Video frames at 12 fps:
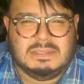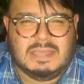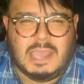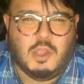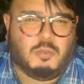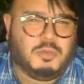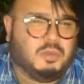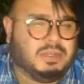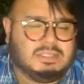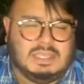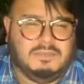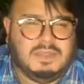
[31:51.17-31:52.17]
I hope you
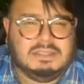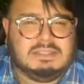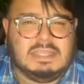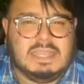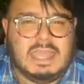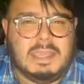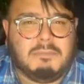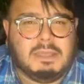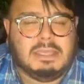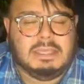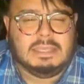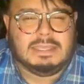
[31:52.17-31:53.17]
receive this today.
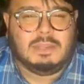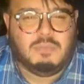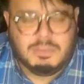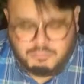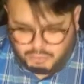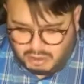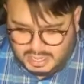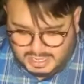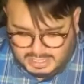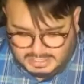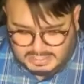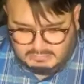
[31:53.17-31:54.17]
Can we
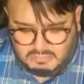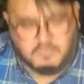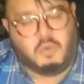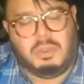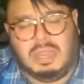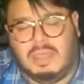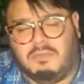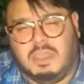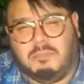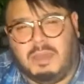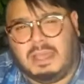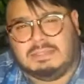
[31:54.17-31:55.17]
pray before we let the
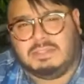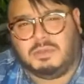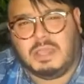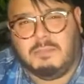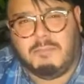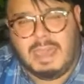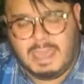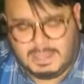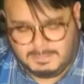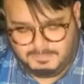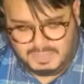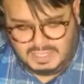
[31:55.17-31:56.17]
apostle come back?
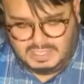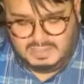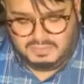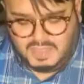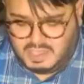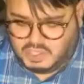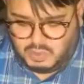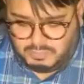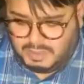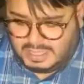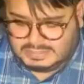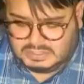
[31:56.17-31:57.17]
Thank you,
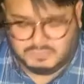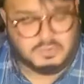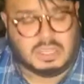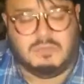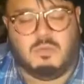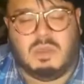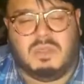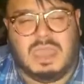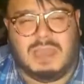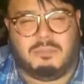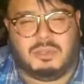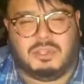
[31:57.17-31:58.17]
apostle, for giving me the
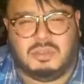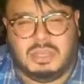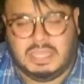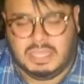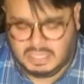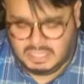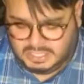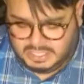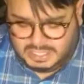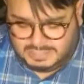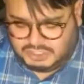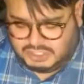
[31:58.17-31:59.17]
opportunity
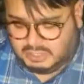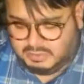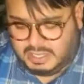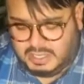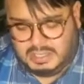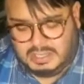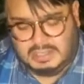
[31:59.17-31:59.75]
of sharing